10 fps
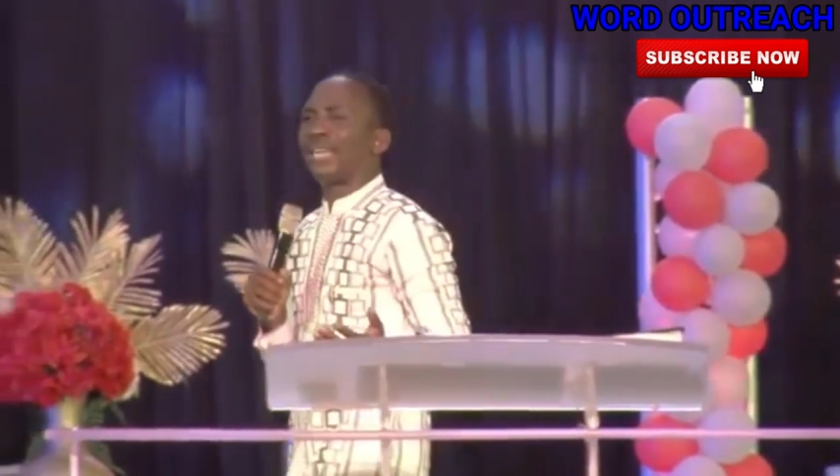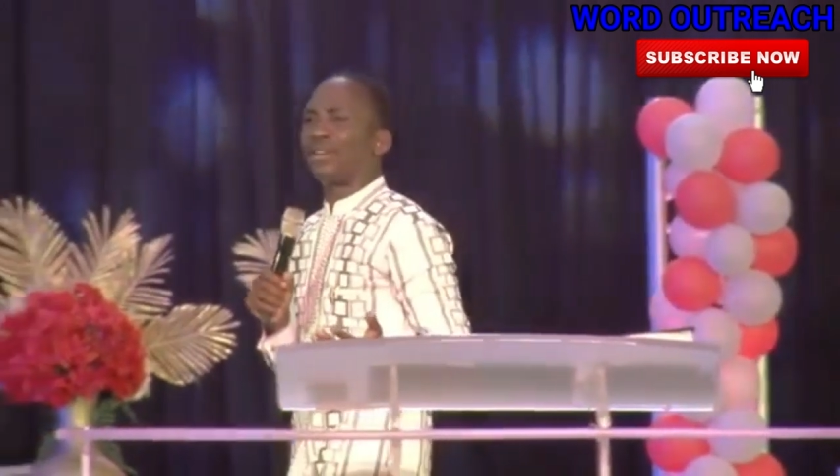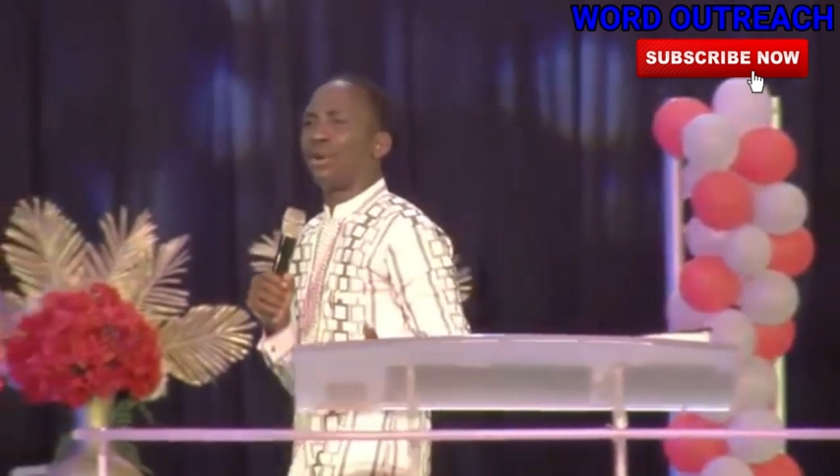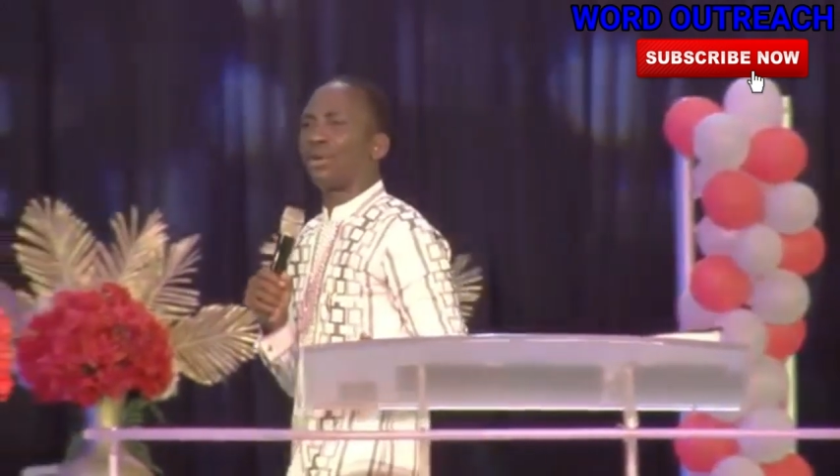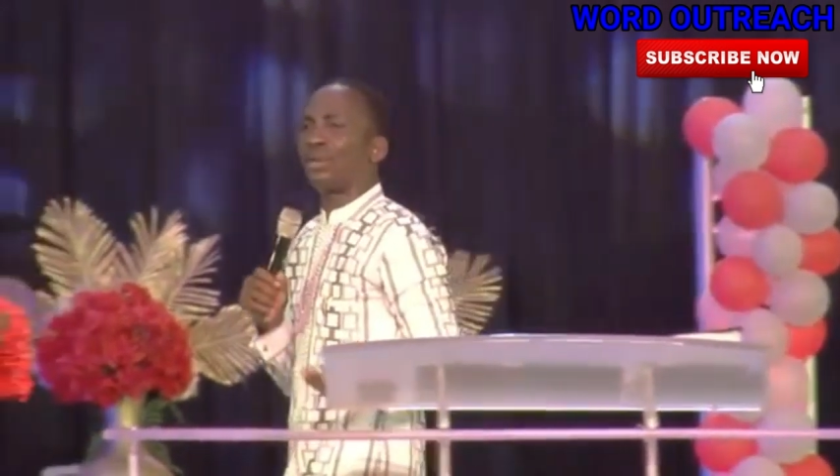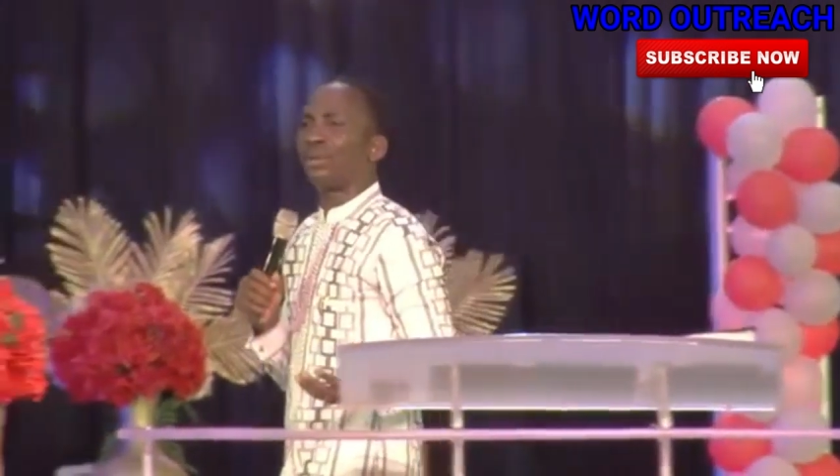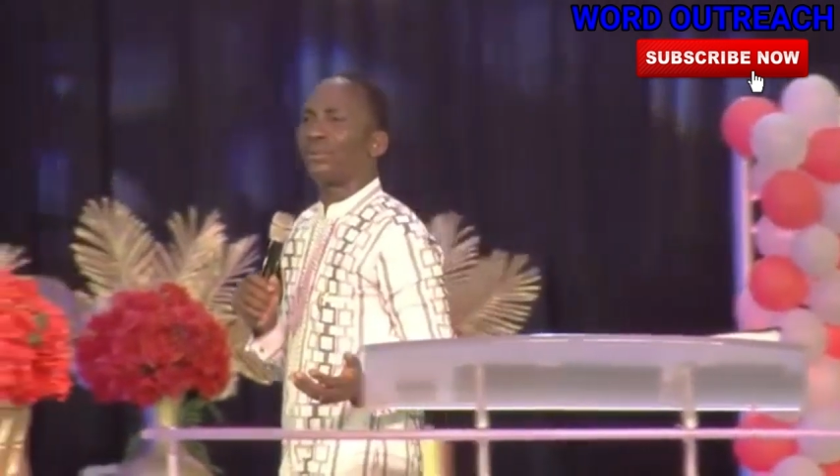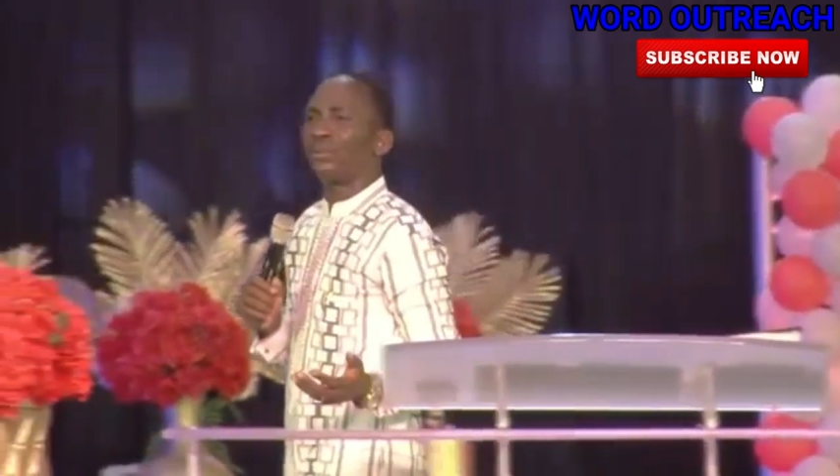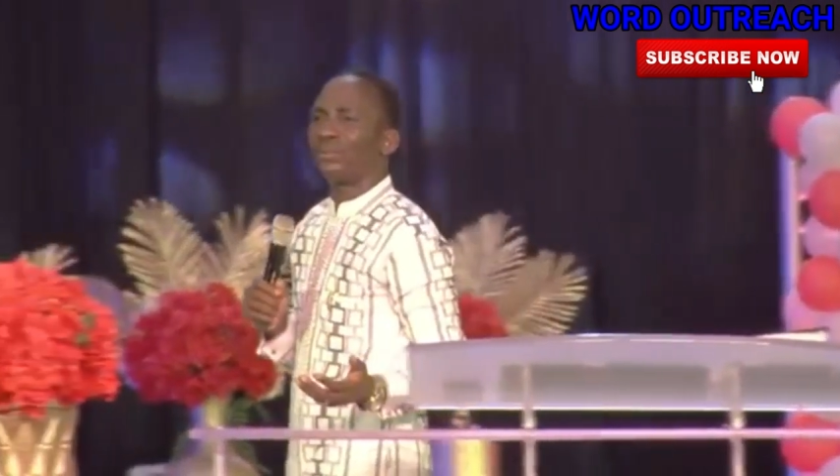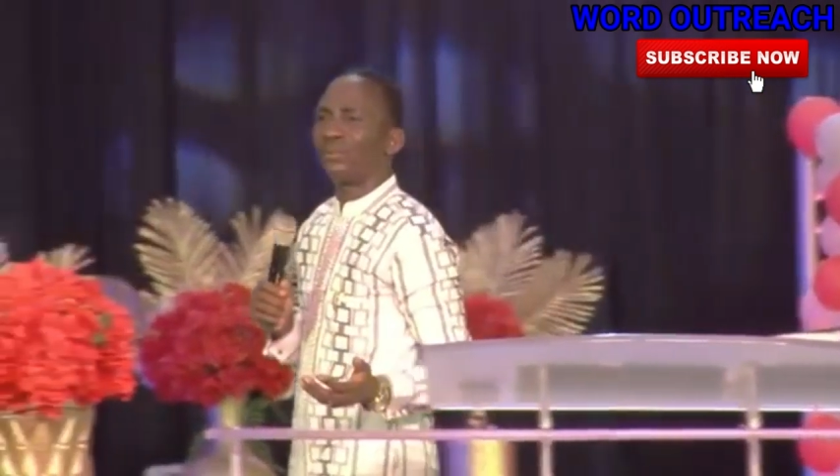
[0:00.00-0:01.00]
an uncle
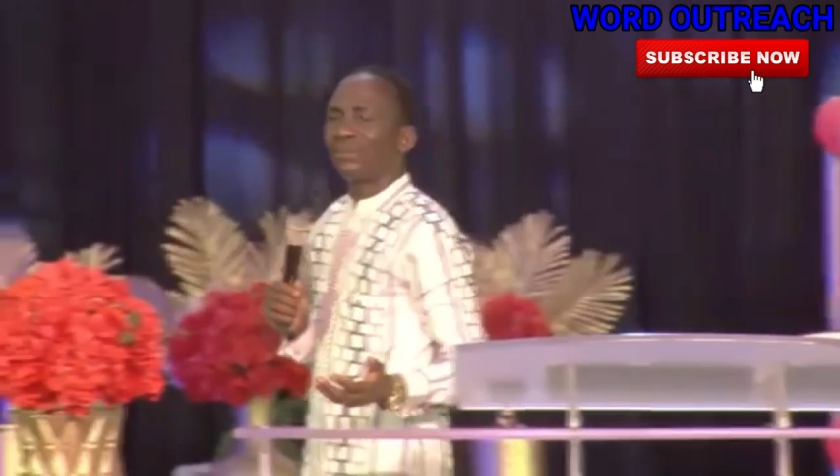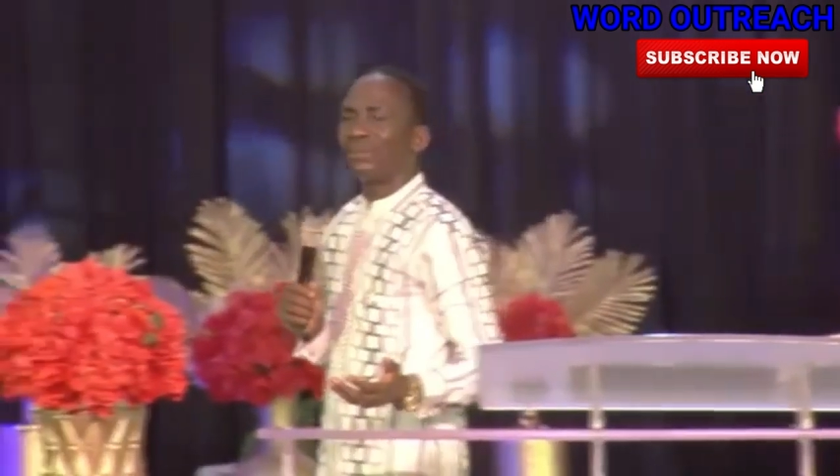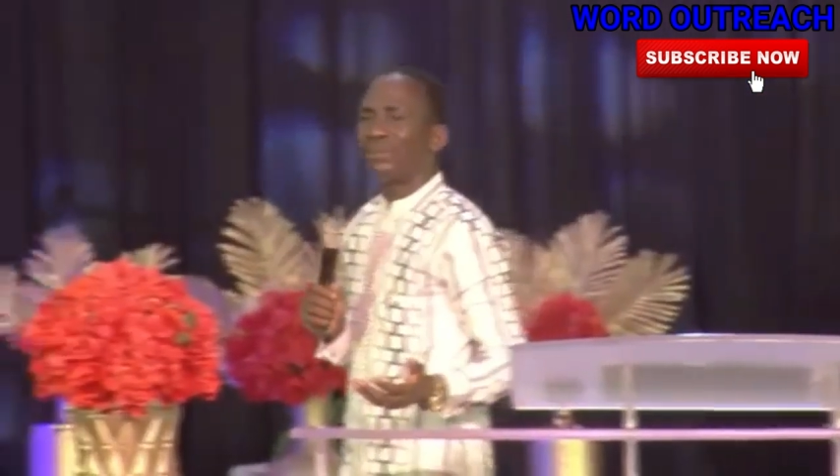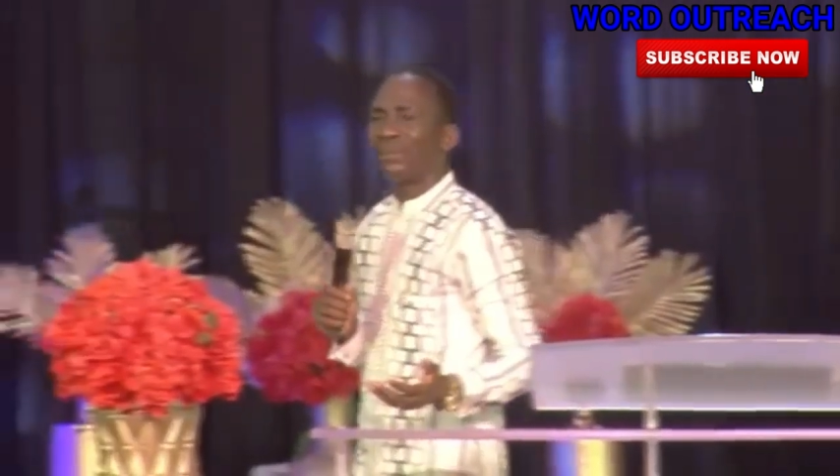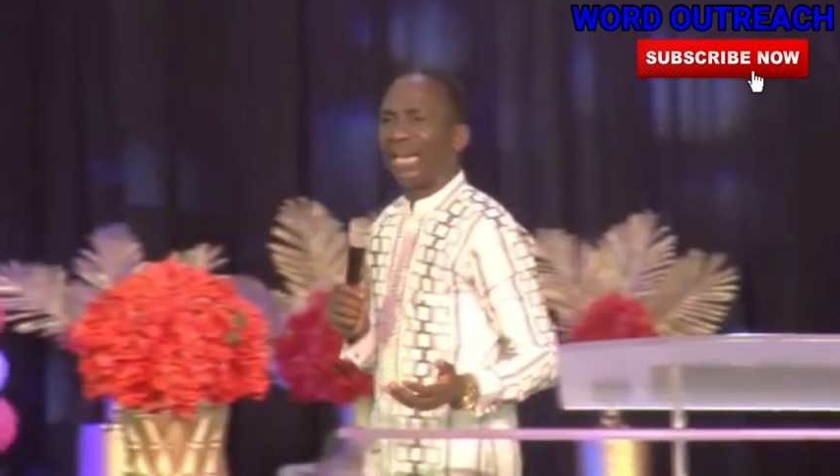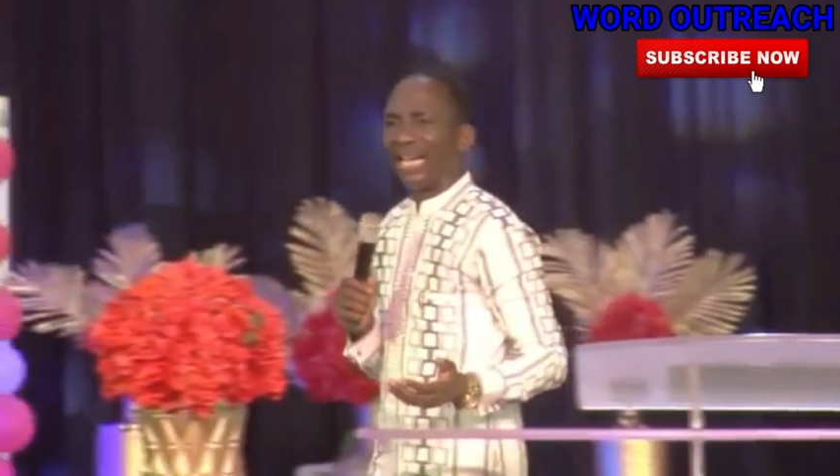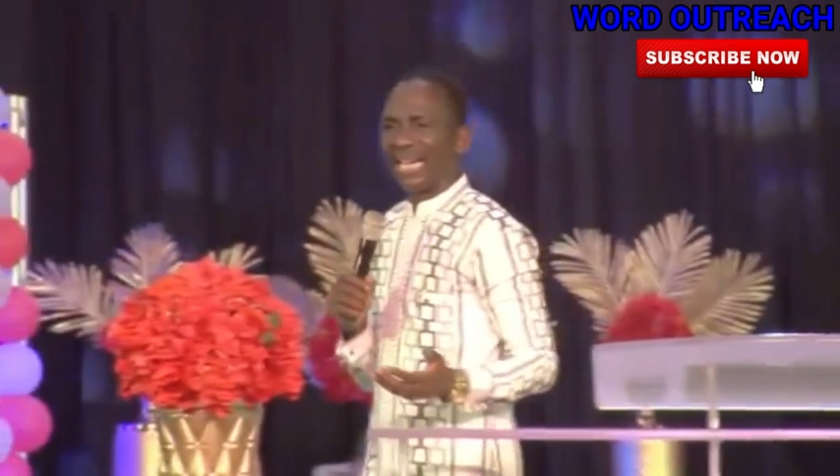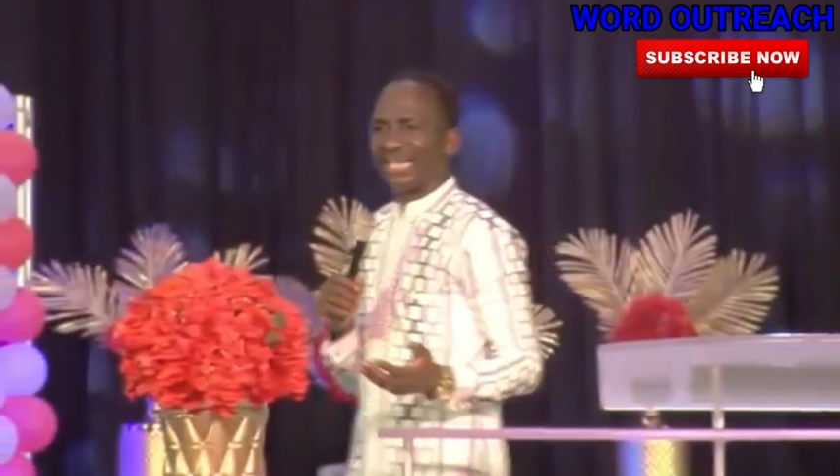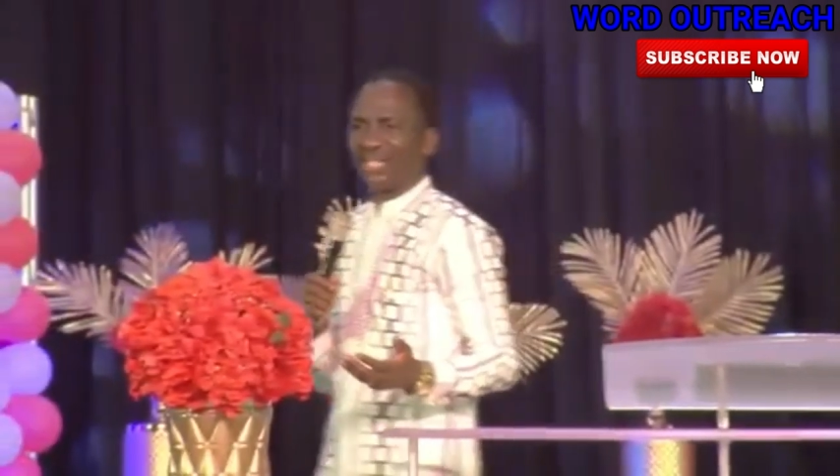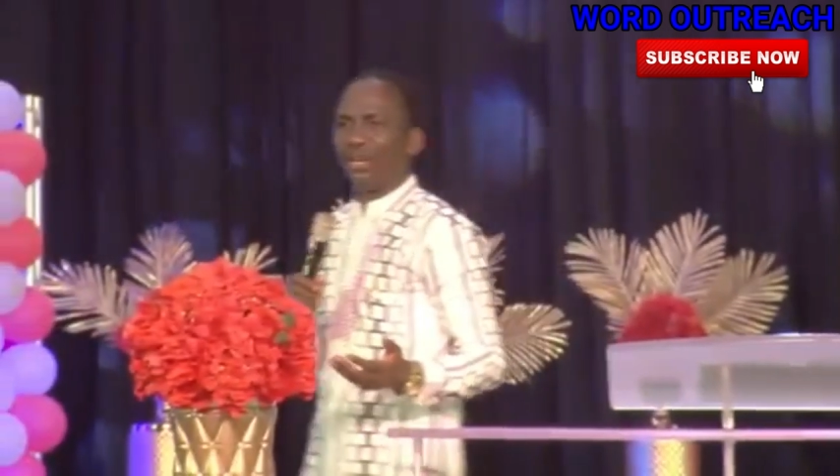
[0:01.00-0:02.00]

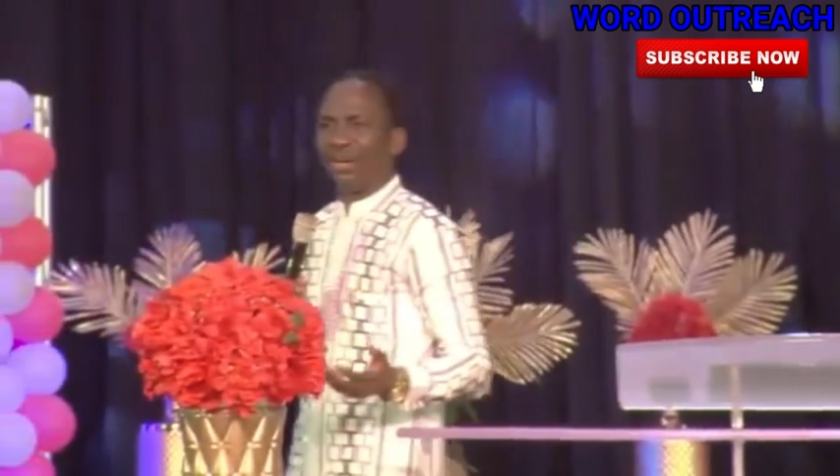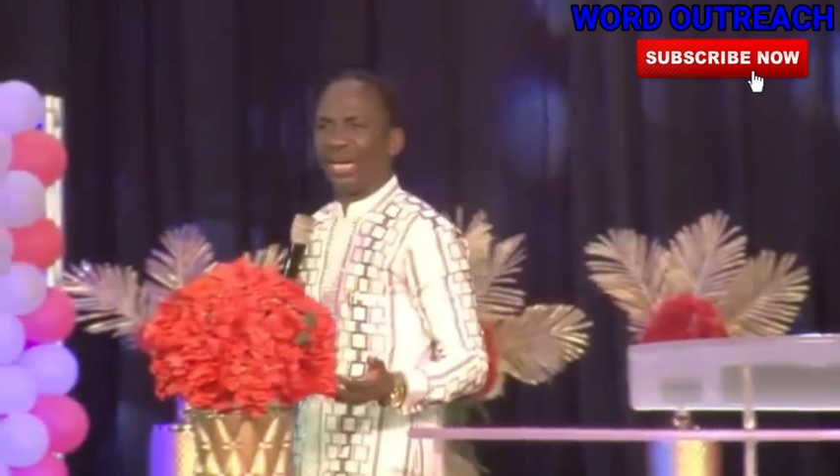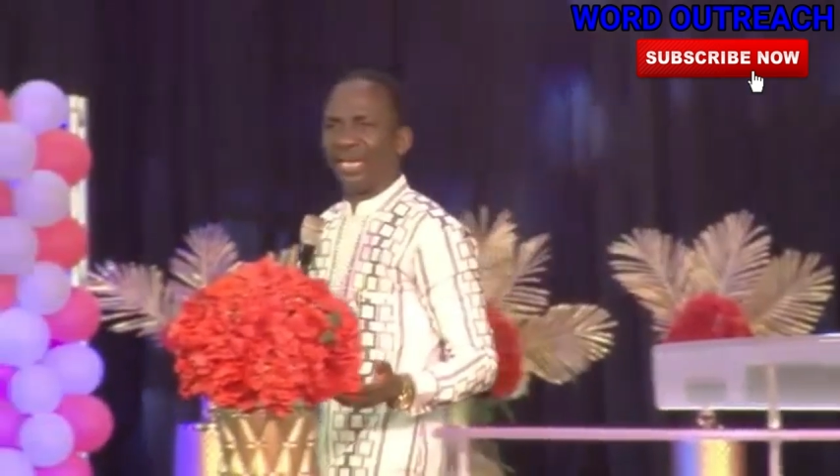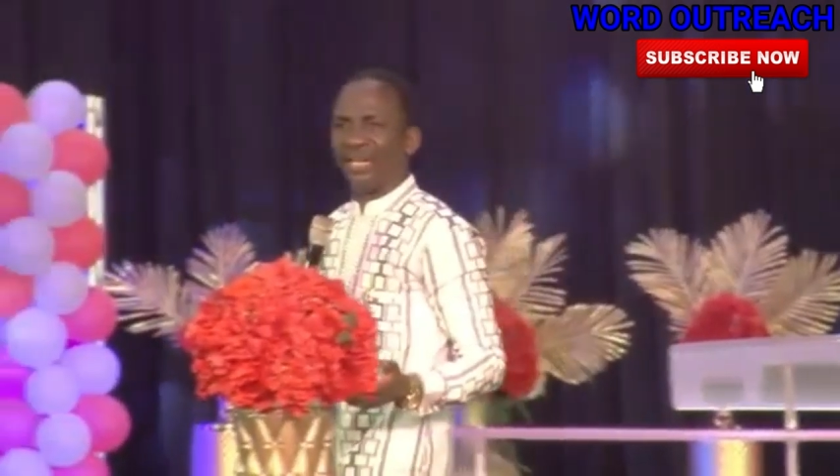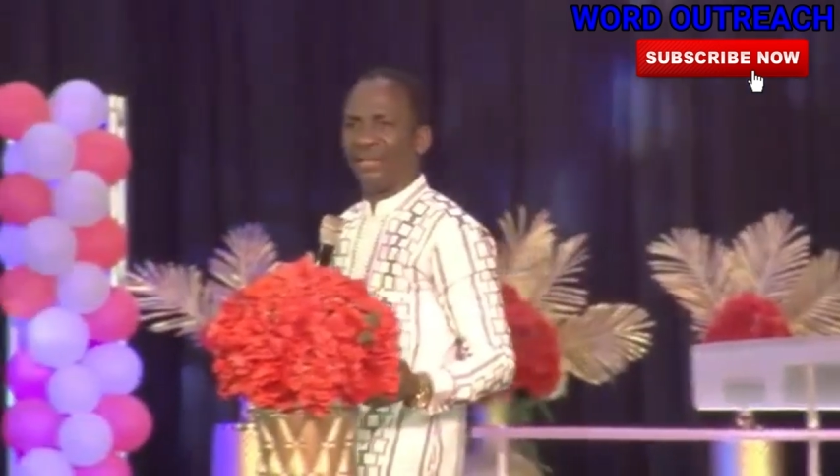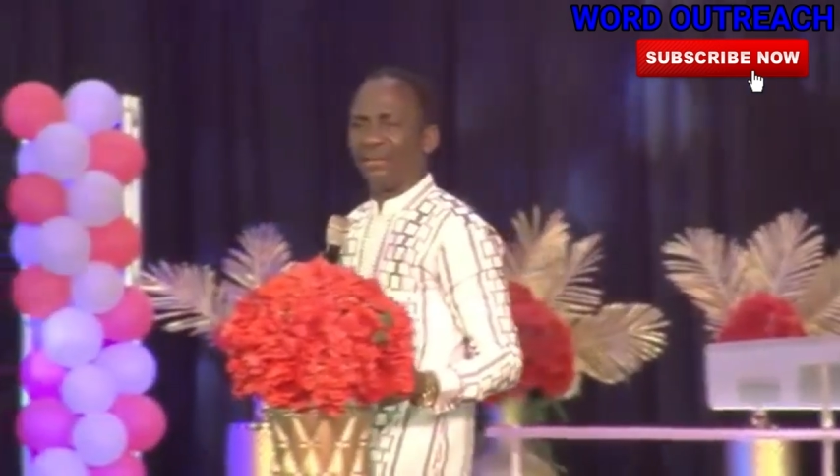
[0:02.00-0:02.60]
as a young girl